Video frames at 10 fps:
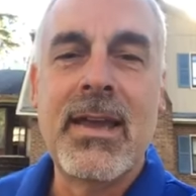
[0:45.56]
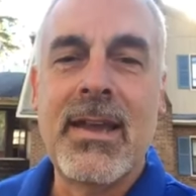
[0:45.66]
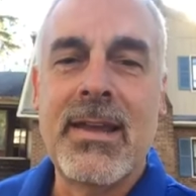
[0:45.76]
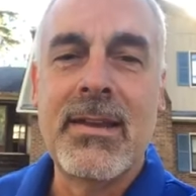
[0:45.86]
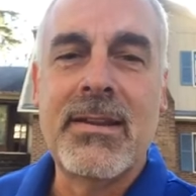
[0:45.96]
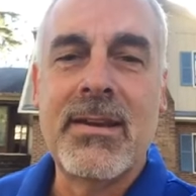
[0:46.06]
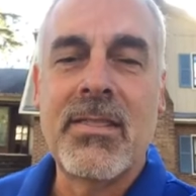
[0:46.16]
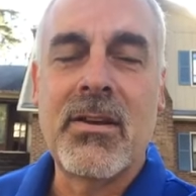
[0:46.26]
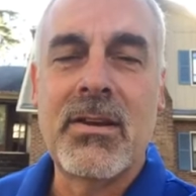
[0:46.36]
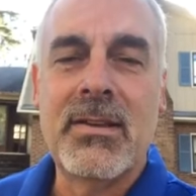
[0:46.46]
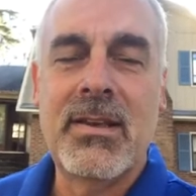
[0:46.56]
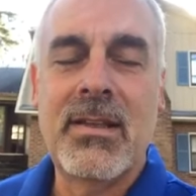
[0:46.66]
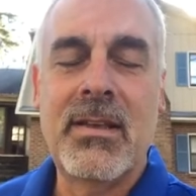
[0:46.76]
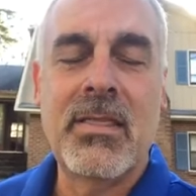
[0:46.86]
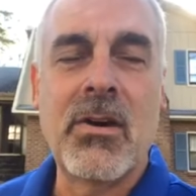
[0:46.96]
and
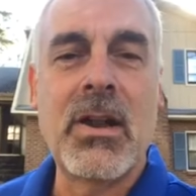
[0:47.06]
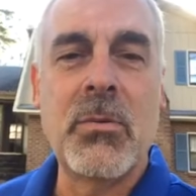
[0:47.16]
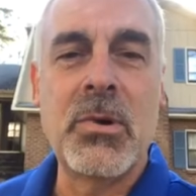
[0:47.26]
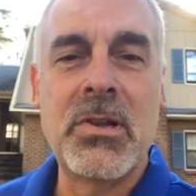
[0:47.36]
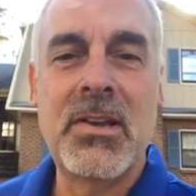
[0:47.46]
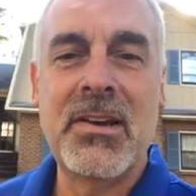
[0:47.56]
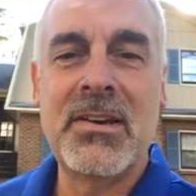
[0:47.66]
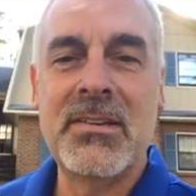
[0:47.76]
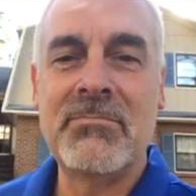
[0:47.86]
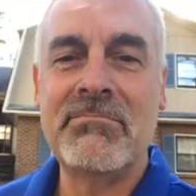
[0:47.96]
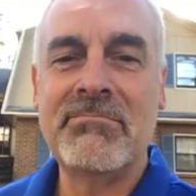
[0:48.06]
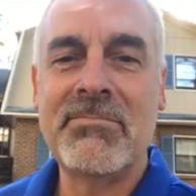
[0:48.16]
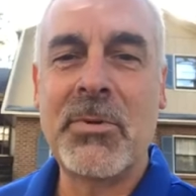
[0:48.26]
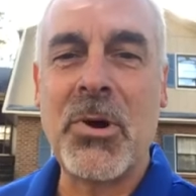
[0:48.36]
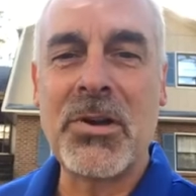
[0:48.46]
thought I would
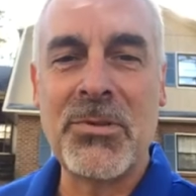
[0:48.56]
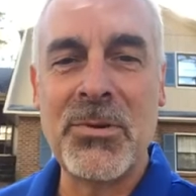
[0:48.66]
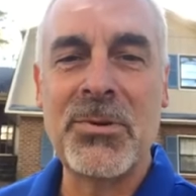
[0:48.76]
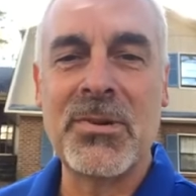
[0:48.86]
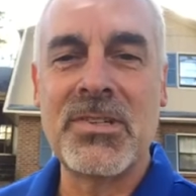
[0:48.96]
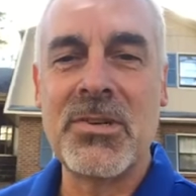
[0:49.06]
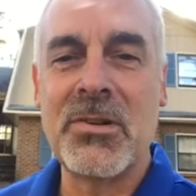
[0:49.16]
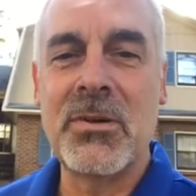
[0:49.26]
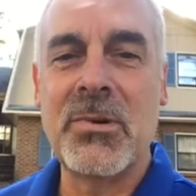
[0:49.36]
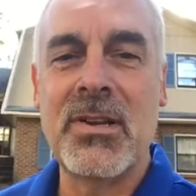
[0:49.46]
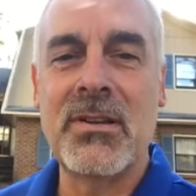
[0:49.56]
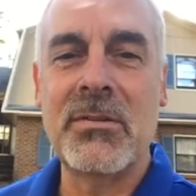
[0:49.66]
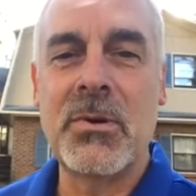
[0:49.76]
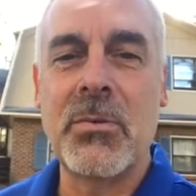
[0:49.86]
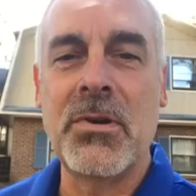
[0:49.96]
walk through and show you what
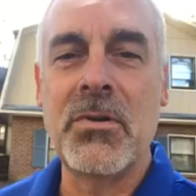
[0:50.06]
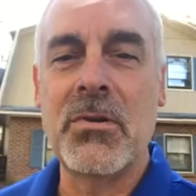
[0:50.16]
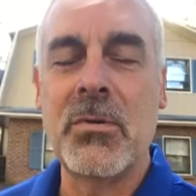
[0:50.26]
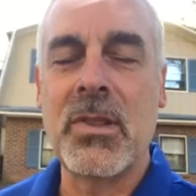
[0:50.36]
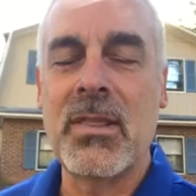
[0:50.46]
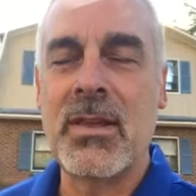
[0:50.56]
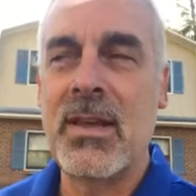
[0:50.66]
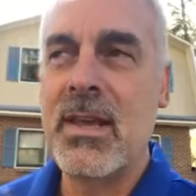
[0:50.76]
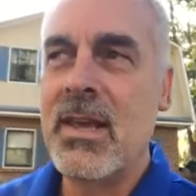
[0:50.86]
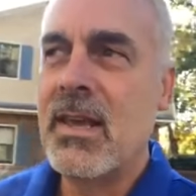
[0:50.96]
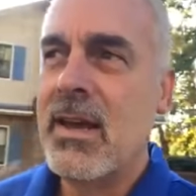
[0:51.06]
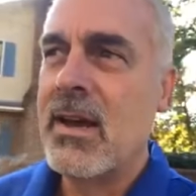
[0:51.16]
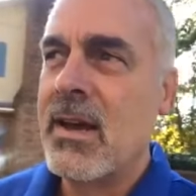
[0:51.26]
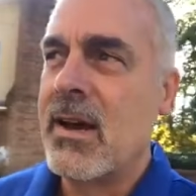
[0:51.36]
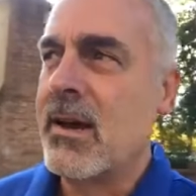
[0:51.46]
we're doing with it.
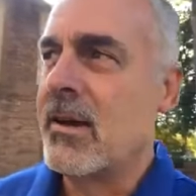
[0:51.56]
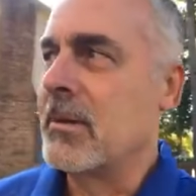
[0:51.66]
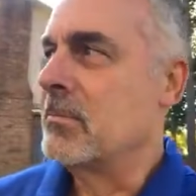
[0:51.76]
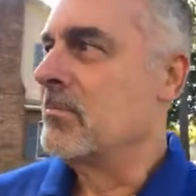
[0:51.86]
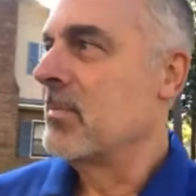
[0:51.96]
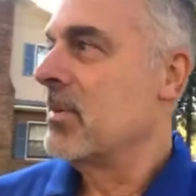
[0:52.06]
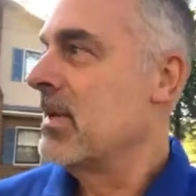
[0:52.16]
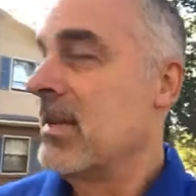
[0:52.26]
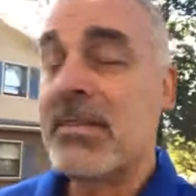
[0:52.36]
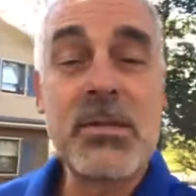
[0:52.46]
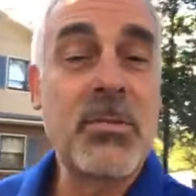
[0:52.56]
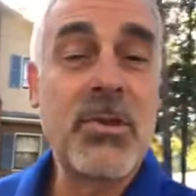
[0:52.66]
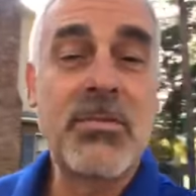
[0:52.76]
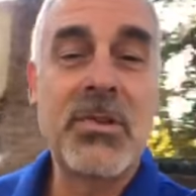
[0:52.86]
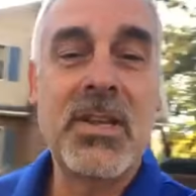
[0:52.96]
But it is a
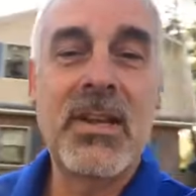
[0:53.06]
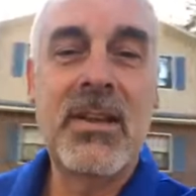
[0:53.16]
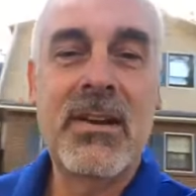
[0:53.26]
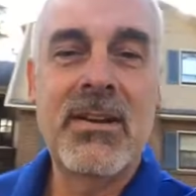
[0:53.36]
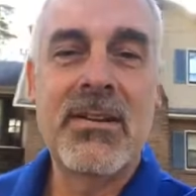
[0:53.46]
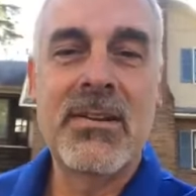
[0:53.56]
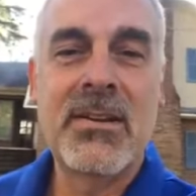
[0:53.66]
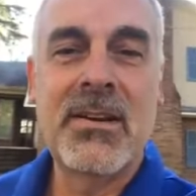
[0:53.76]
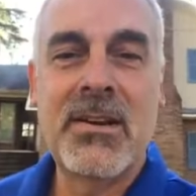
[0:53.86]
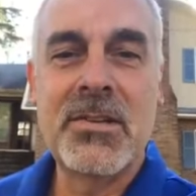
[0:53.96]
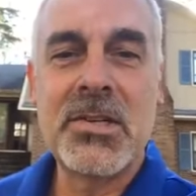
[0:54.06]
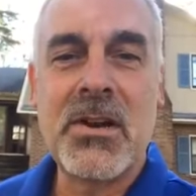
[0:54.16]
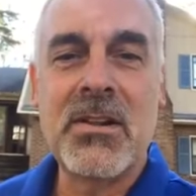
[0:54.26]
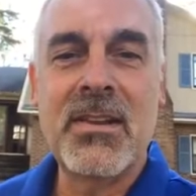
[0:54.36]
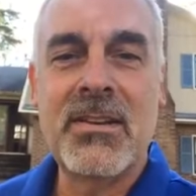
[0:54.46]
beautiful day here in
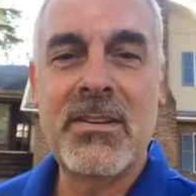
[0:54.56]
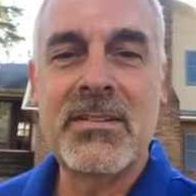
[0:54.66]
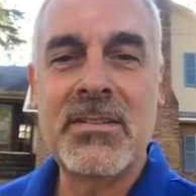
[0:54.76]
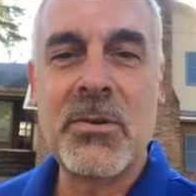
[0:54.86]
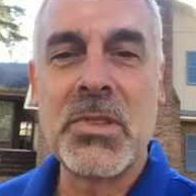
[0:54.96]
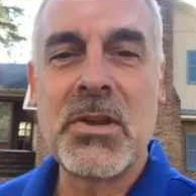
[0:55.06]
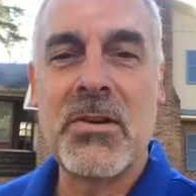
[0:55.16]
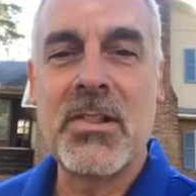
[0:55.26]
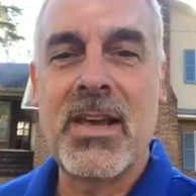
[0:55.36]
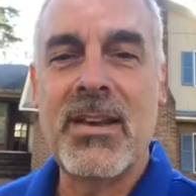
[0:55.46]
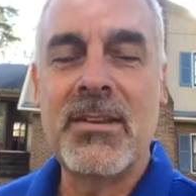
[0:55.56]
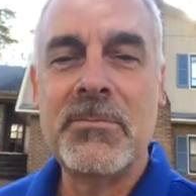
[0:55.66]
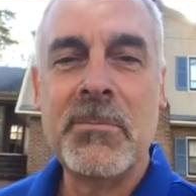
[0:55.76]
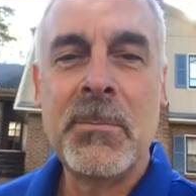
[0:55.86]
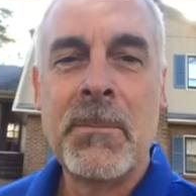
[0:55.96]
Charlotte, North
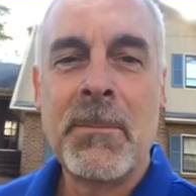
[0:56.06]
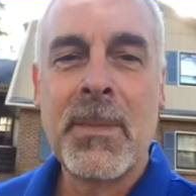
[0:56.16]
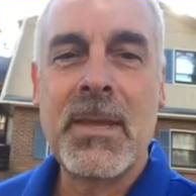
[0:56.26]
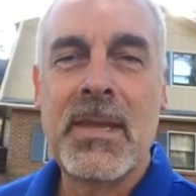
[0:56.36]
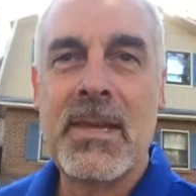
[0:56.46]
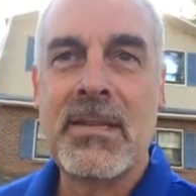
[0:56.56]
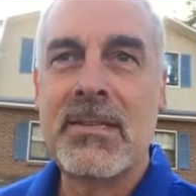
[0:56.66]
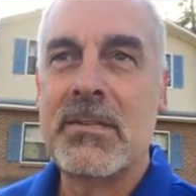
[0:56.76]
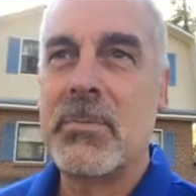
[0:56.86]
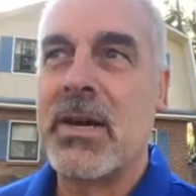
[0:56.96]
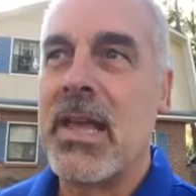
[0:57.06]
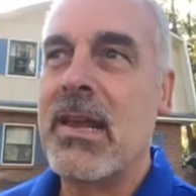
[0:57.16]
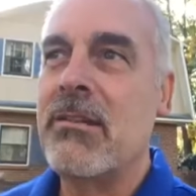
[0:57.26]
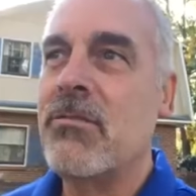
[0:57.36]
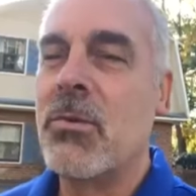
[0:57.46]
Carolina. It's about
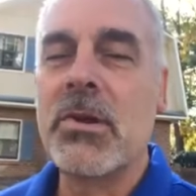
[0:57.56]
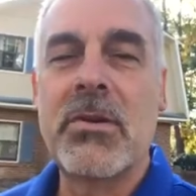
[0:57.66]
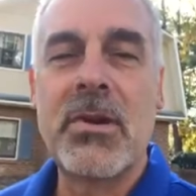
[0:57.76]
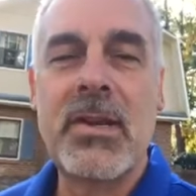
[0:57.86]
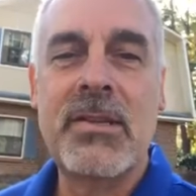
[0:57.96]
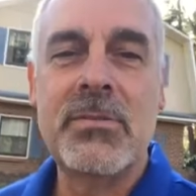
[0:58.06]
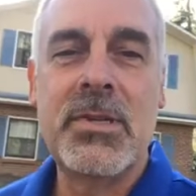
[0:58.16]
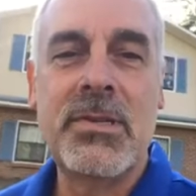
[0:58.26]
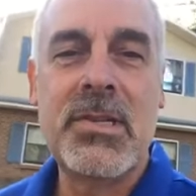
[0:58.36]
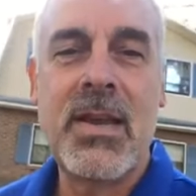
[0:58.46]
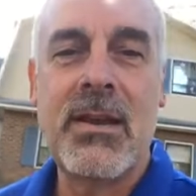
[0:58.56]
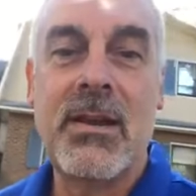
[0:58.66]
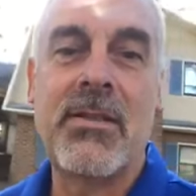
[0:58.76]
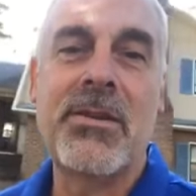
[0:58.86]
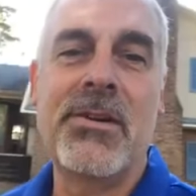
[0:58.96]
84 degrees. We just had
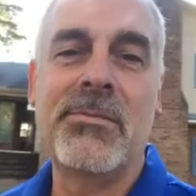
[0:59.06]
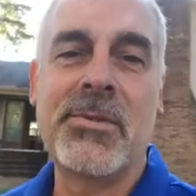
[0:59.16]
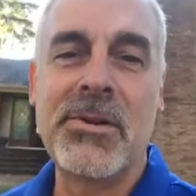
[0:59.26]
another